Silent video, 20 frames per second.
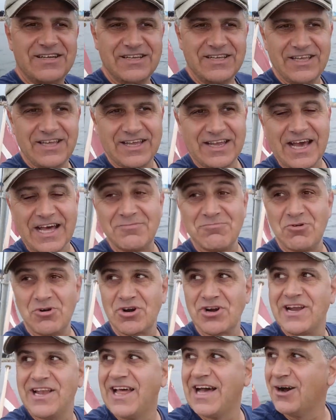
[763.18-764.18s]
It got more
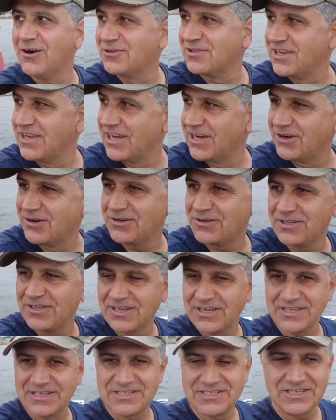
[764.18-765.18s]
cloudy now. I
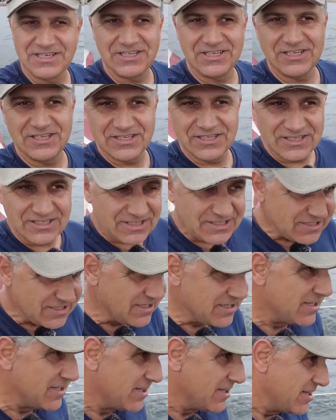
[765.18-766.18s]
can see the
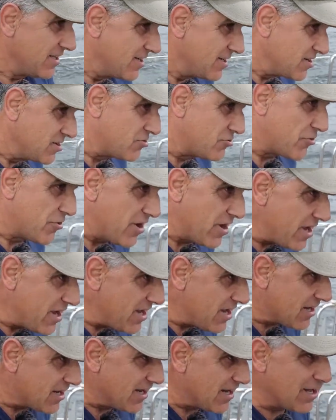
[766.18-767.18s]
gray
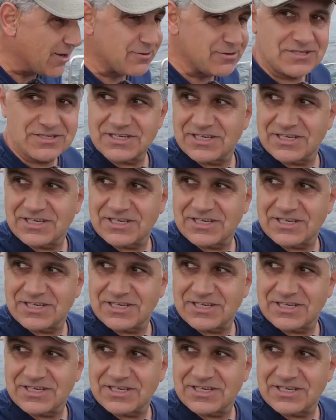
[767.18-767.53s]
clouds